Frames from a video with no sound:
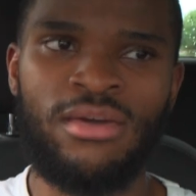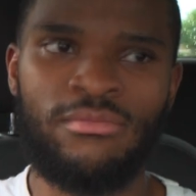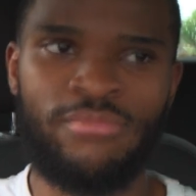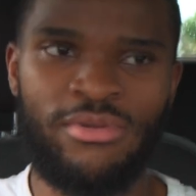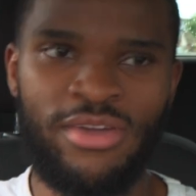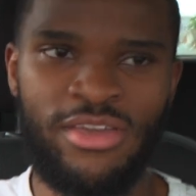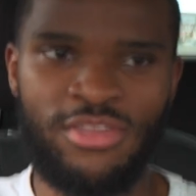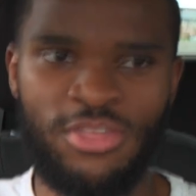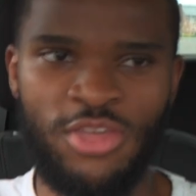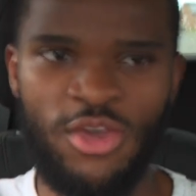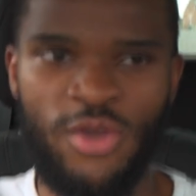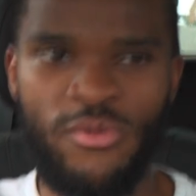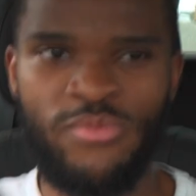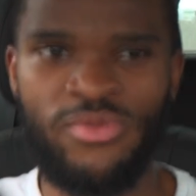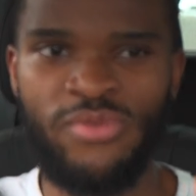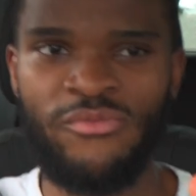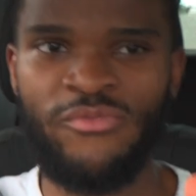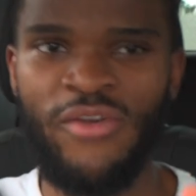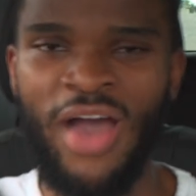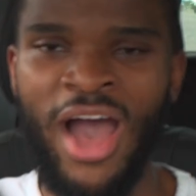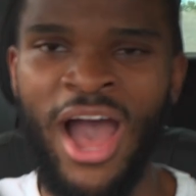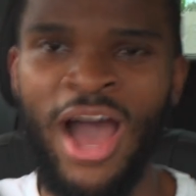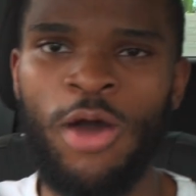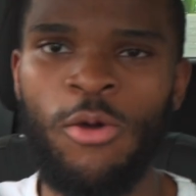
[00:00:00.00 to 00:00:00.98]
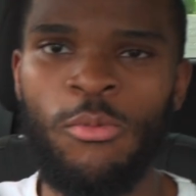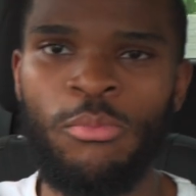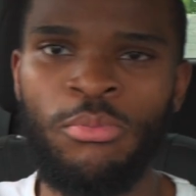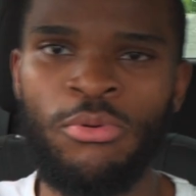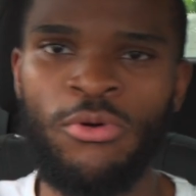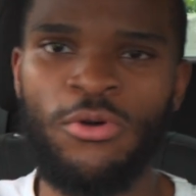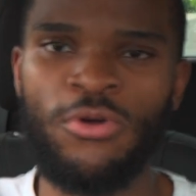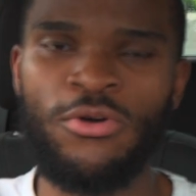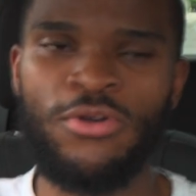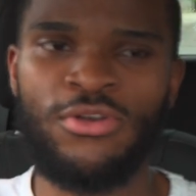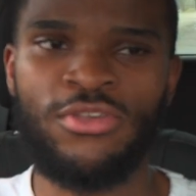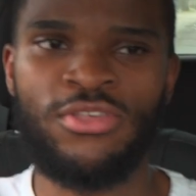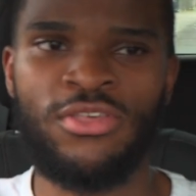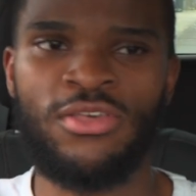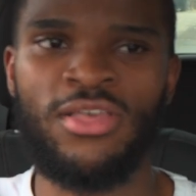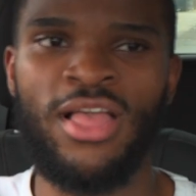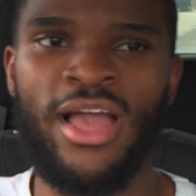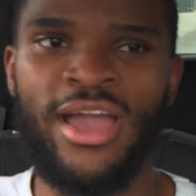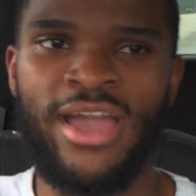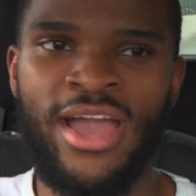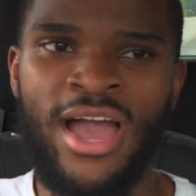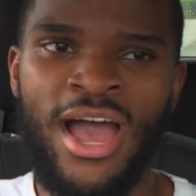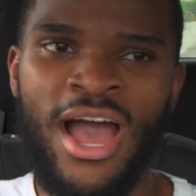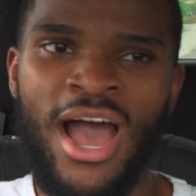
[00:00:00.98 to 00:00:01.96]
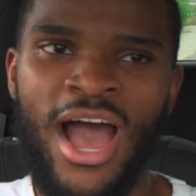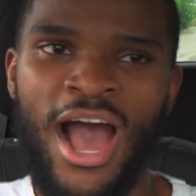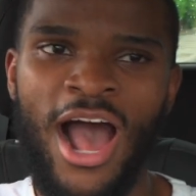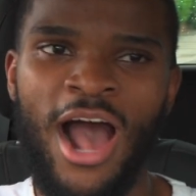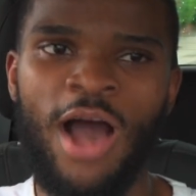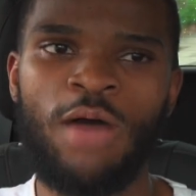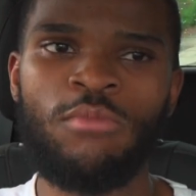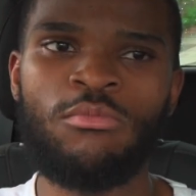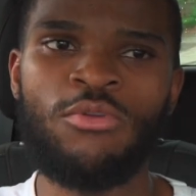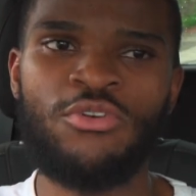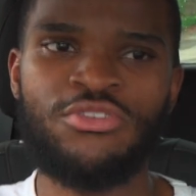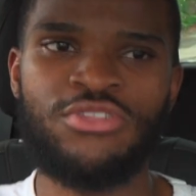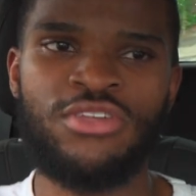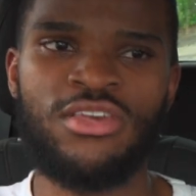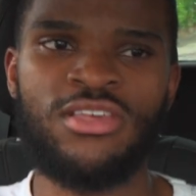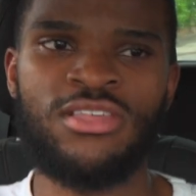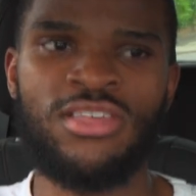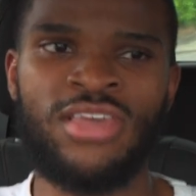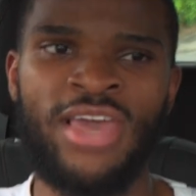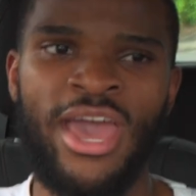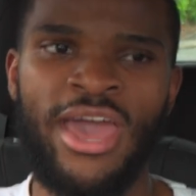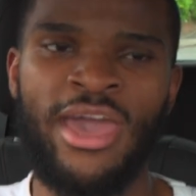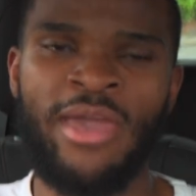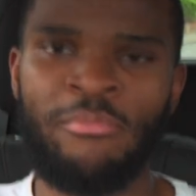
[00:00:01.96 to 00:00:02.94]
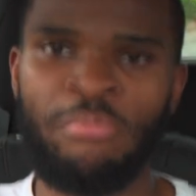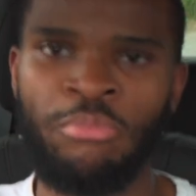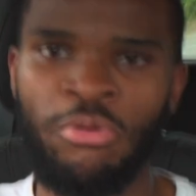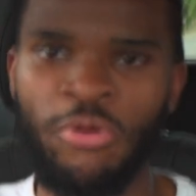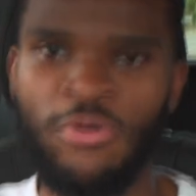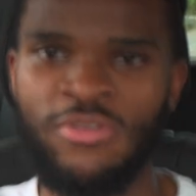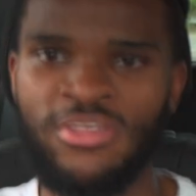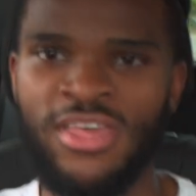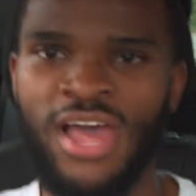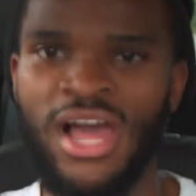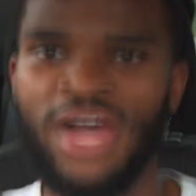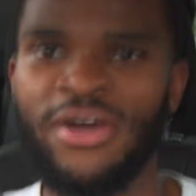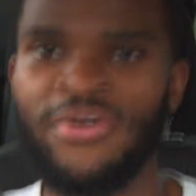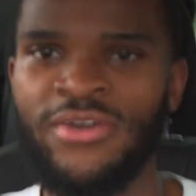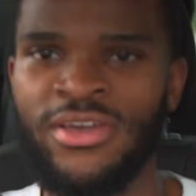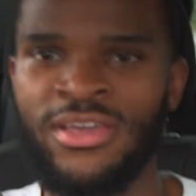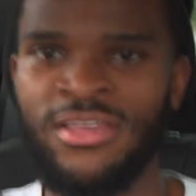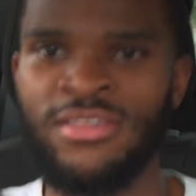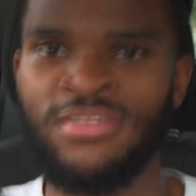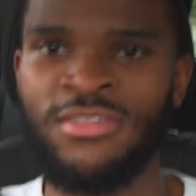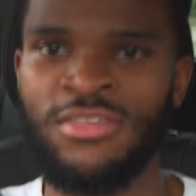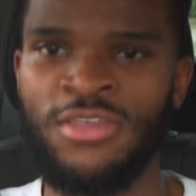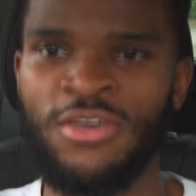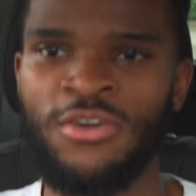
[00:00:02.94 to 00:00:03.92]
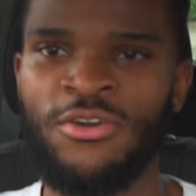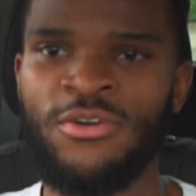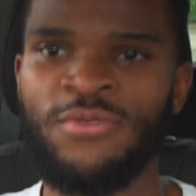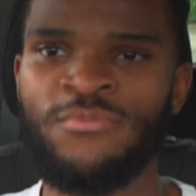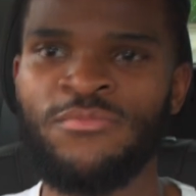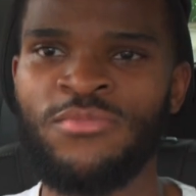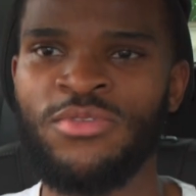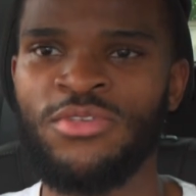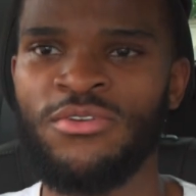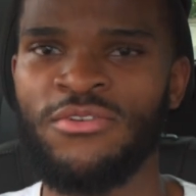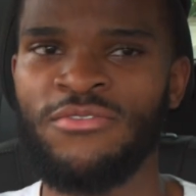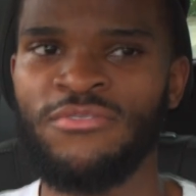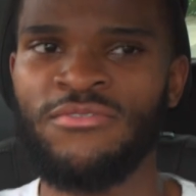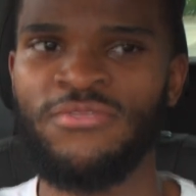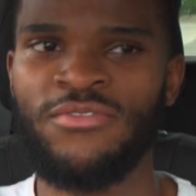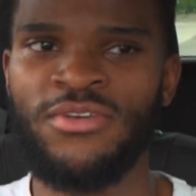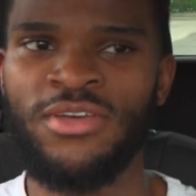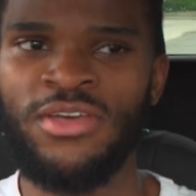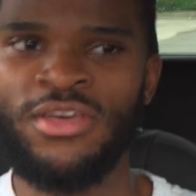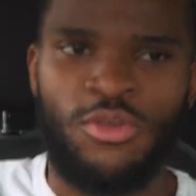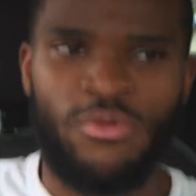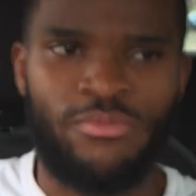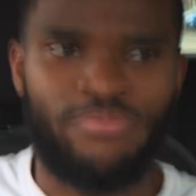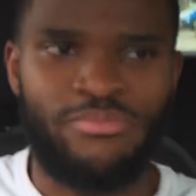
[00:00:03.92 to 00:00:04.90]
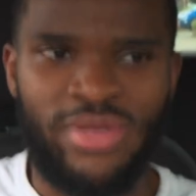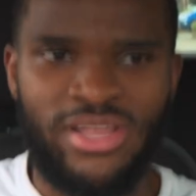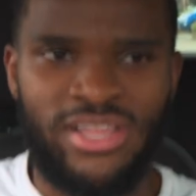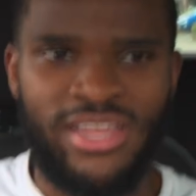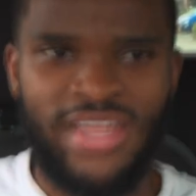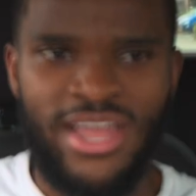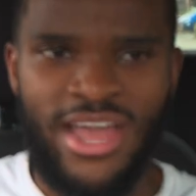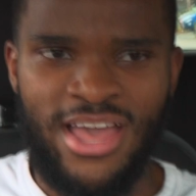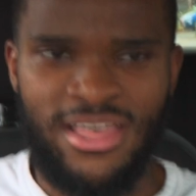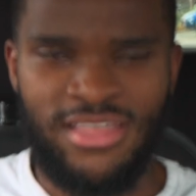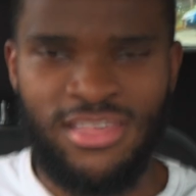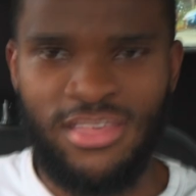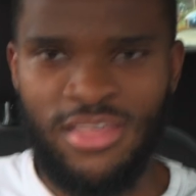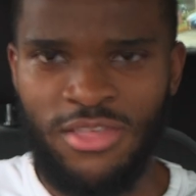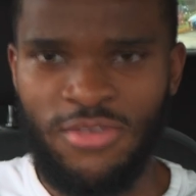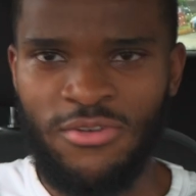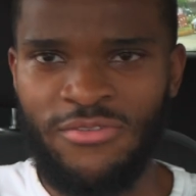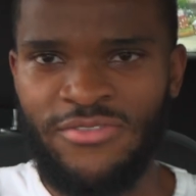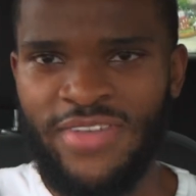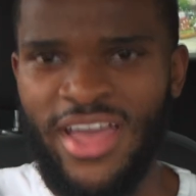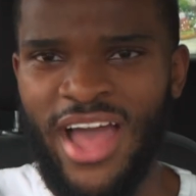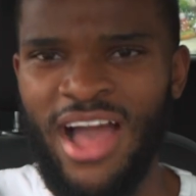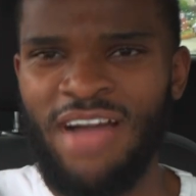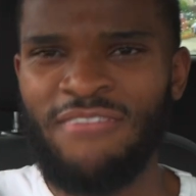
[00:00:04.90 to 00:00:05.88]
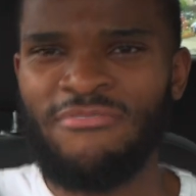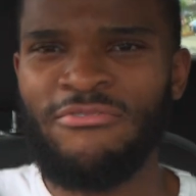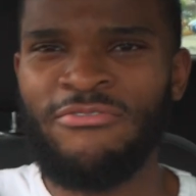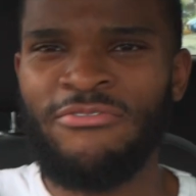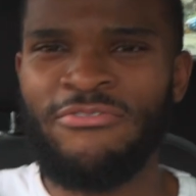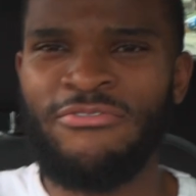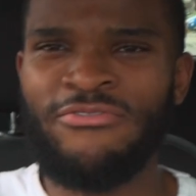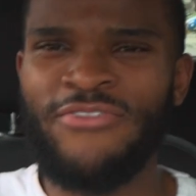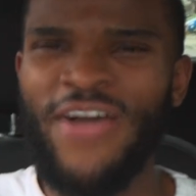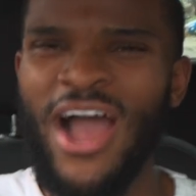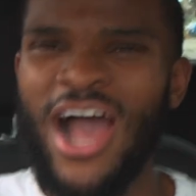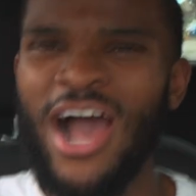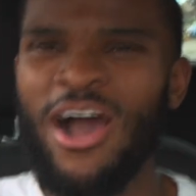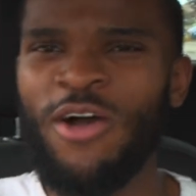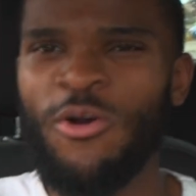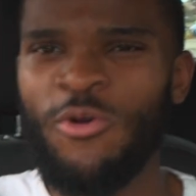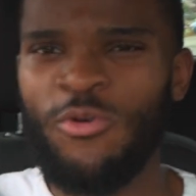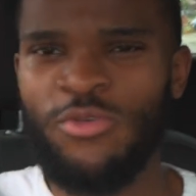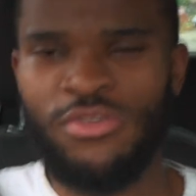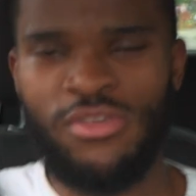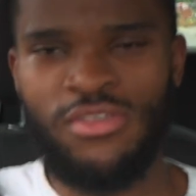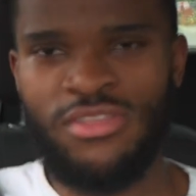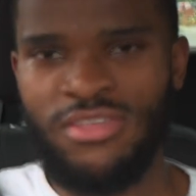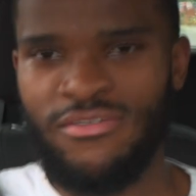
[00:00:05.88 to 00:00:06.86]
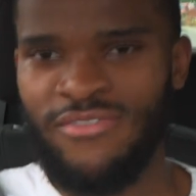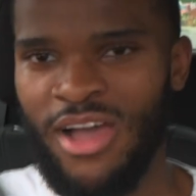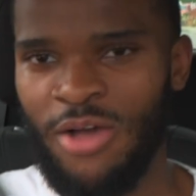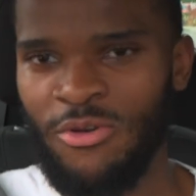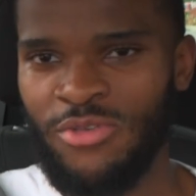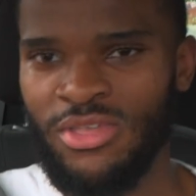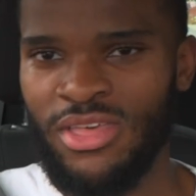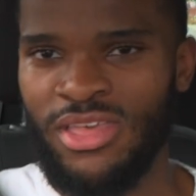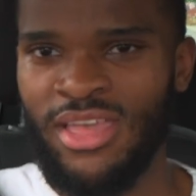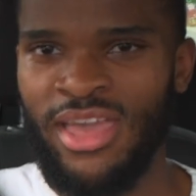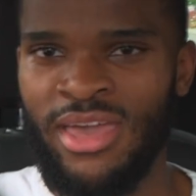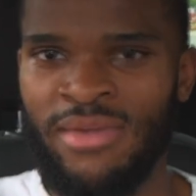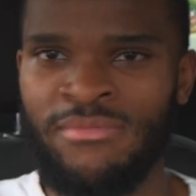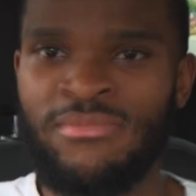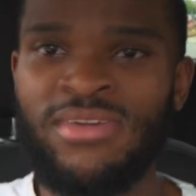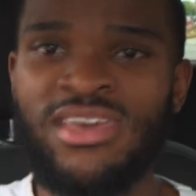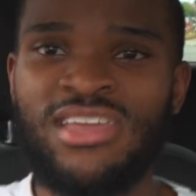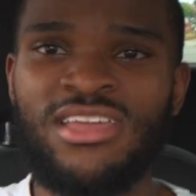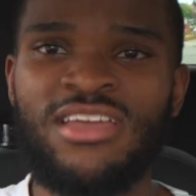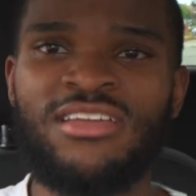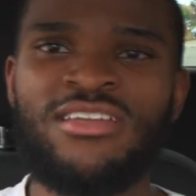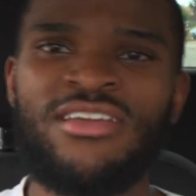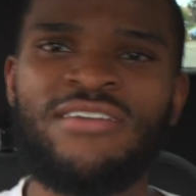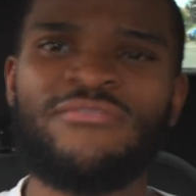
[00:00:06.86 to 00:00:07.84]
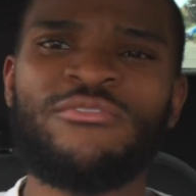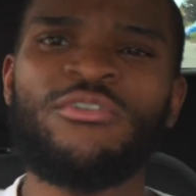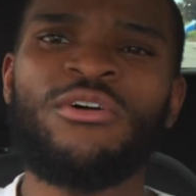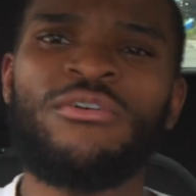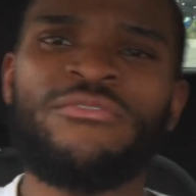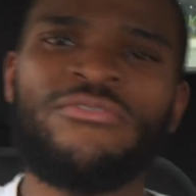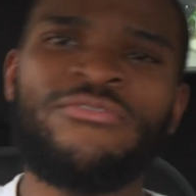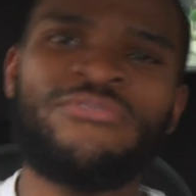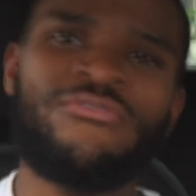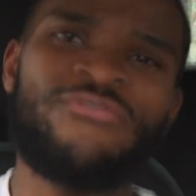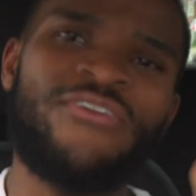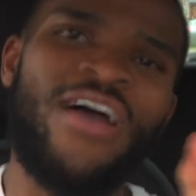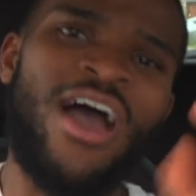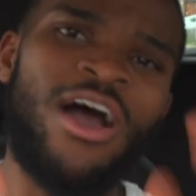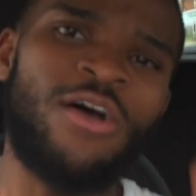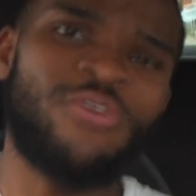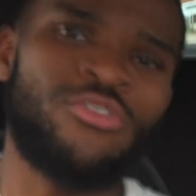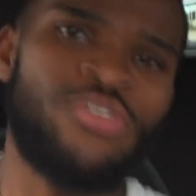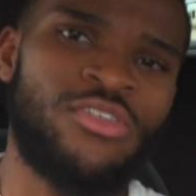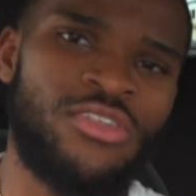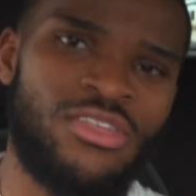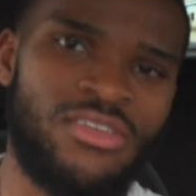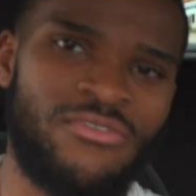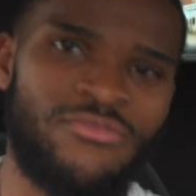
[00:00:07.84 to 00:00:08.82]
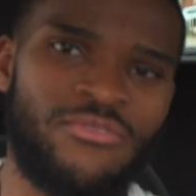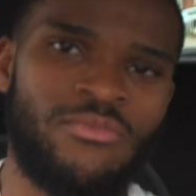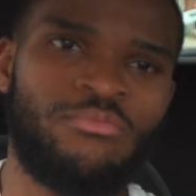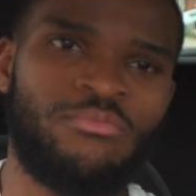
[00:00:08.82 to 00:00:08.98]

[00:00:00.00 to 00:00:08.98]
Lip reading: But in terms of output, so like how much is getting put out in terms of some billionaires and stuff, they have thousands of hours a day, meaning they've got thousands of